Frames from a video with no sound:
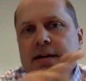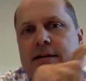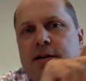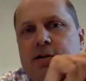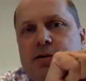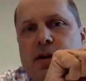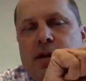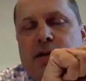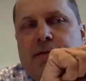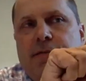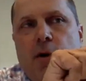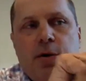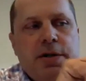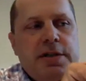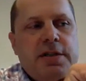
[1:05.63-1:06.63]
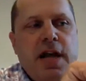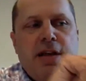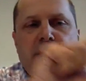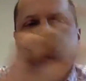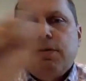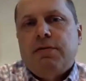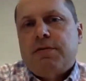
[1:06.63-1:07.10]
usually the focus is on
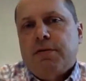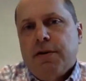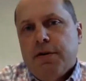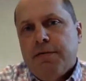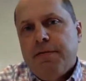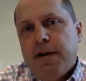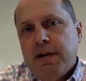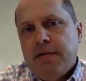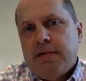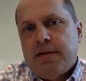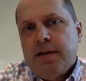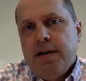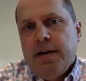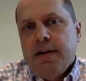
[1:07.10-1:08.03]
the user interface,